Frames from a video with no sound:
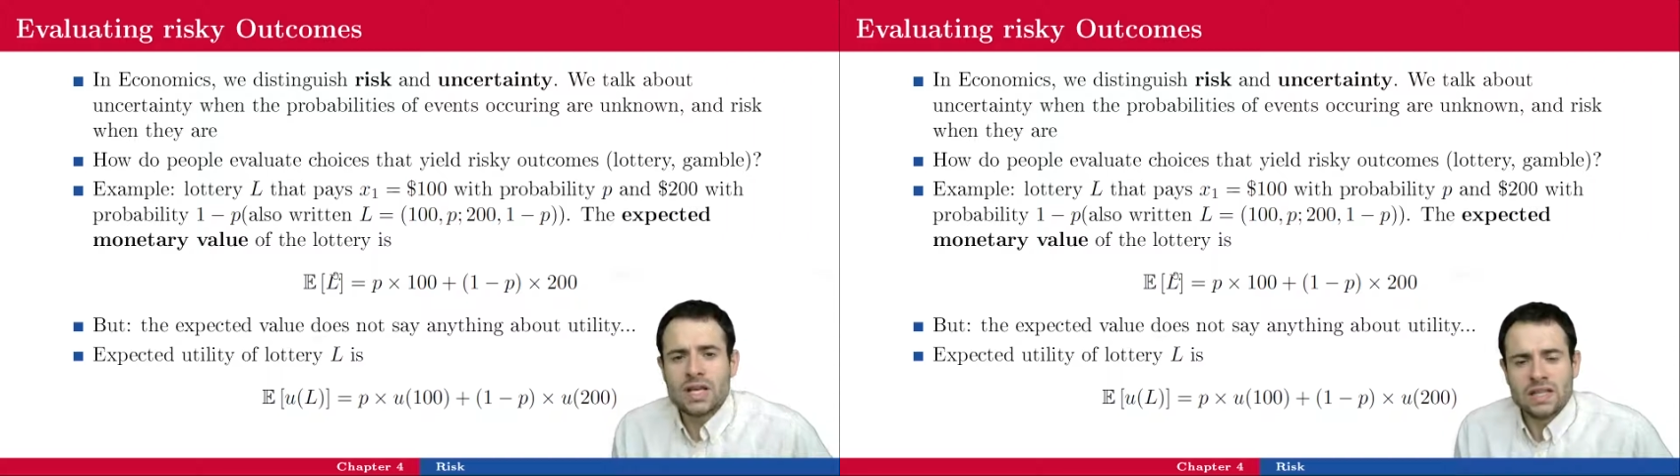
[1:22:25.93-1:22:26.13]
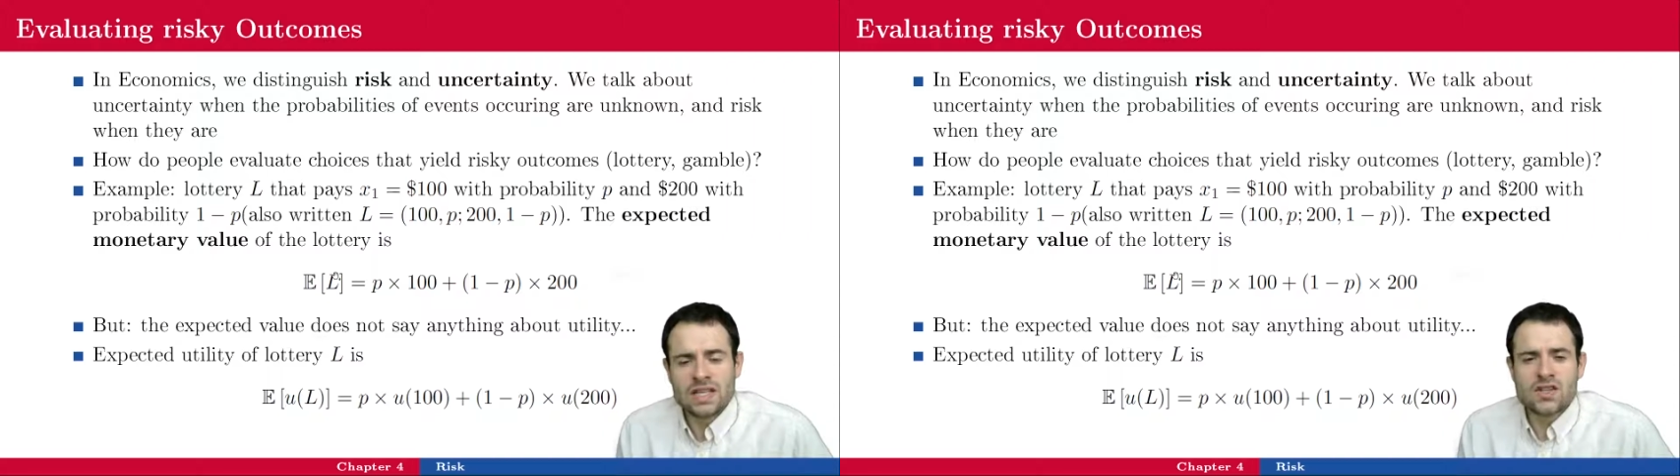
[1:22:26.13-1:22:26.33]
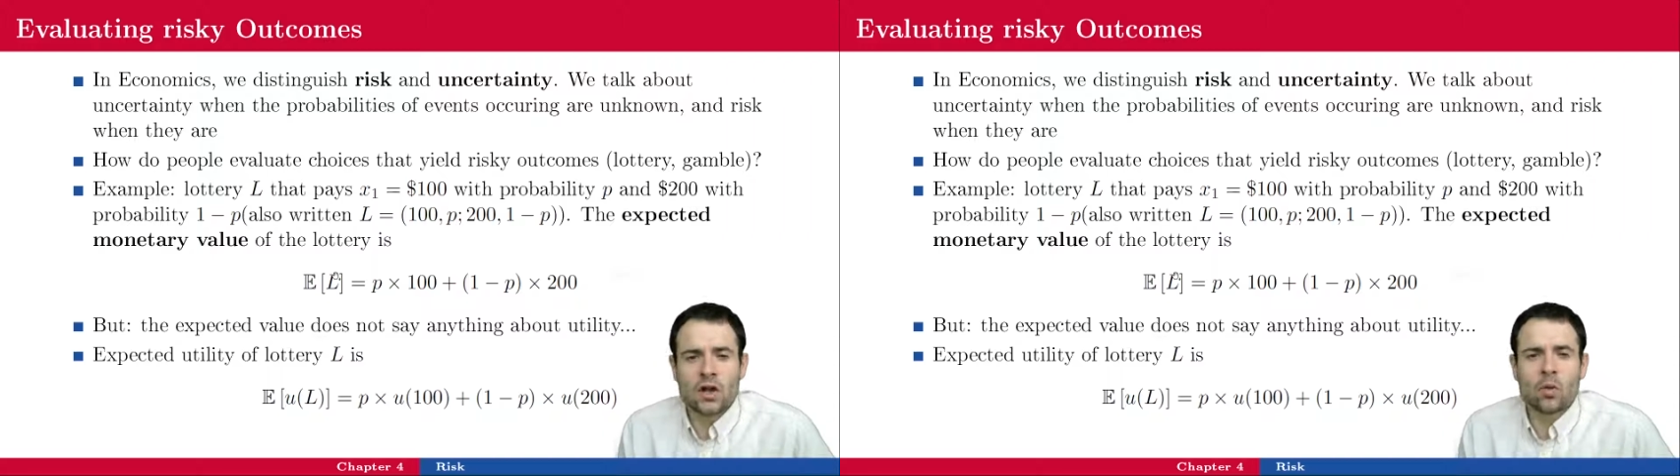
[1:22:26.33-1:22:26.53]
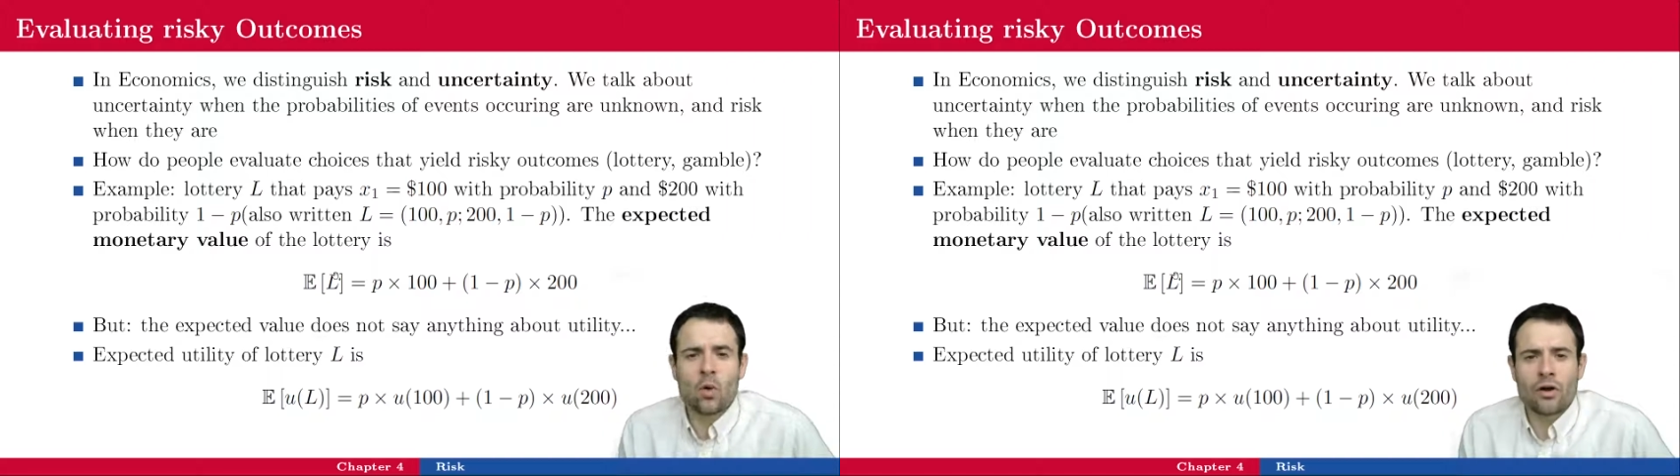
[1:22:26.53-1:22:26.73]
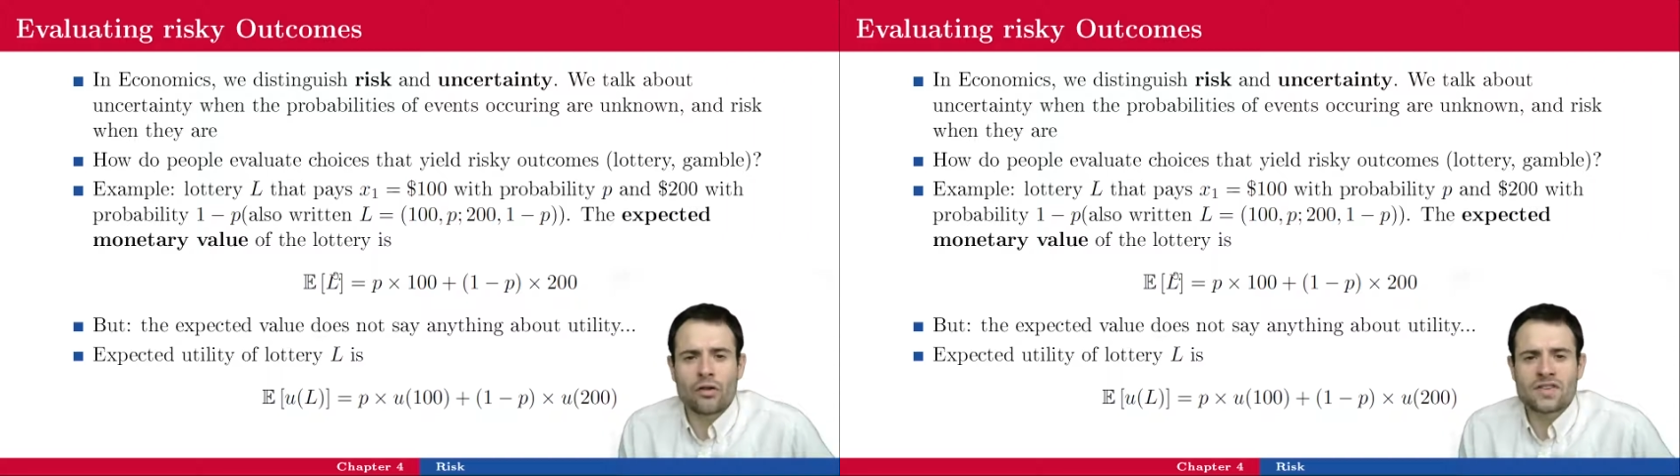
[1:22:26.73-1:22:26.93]
is not
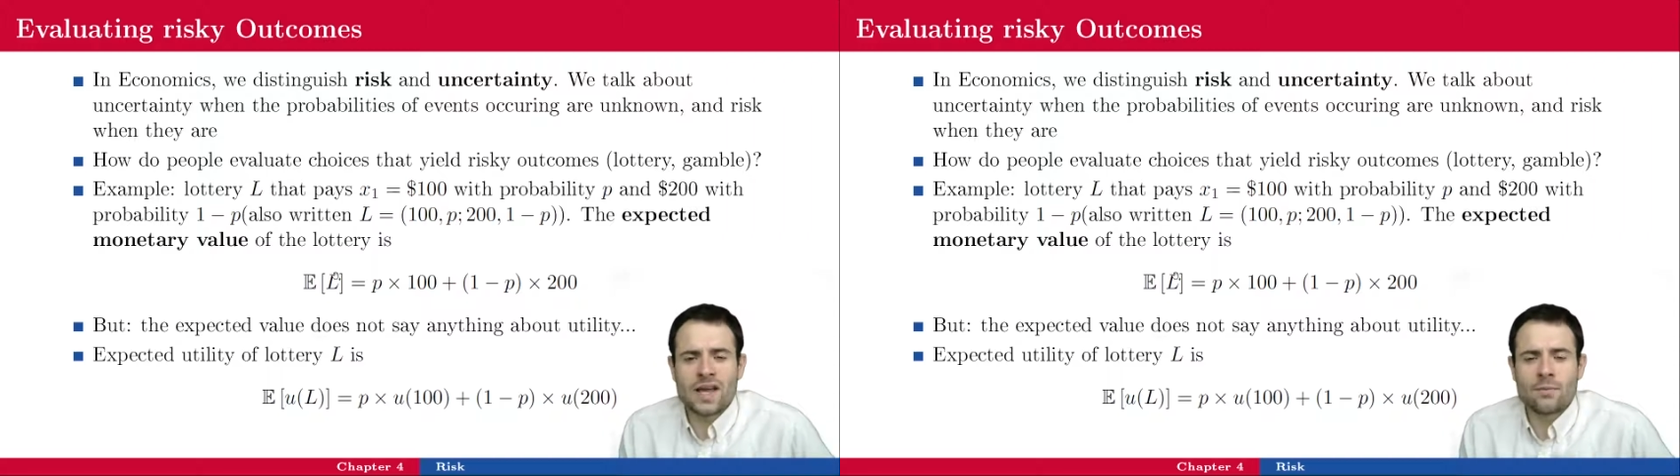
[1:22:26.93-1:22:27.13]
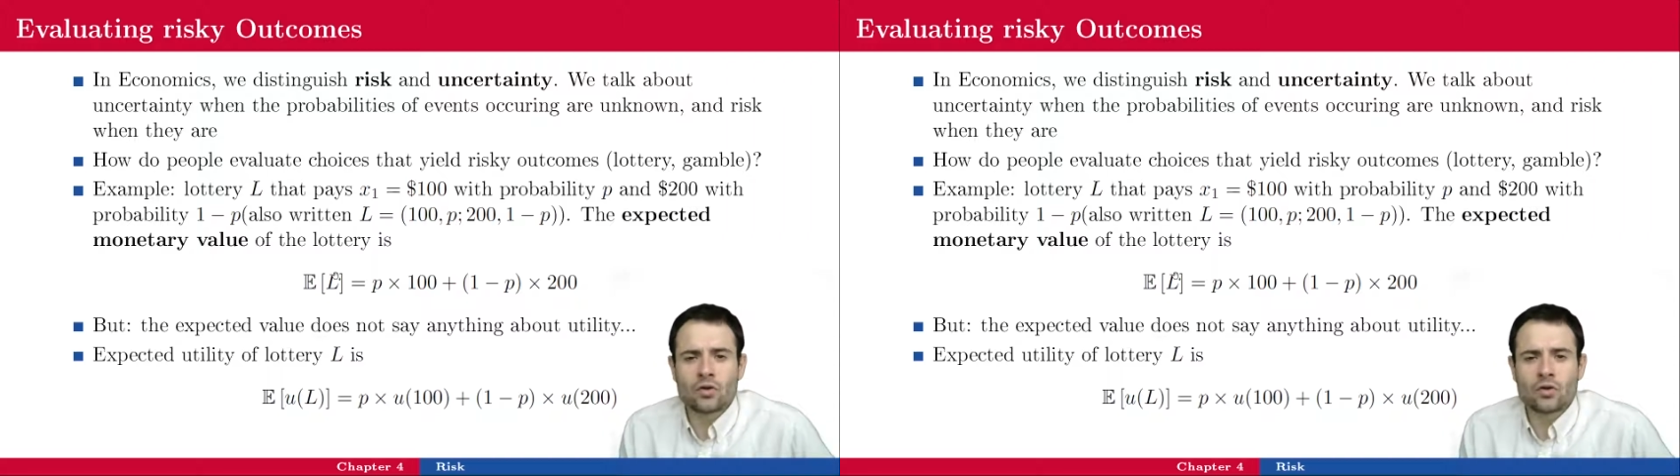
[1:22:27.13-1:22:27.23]
worth the same to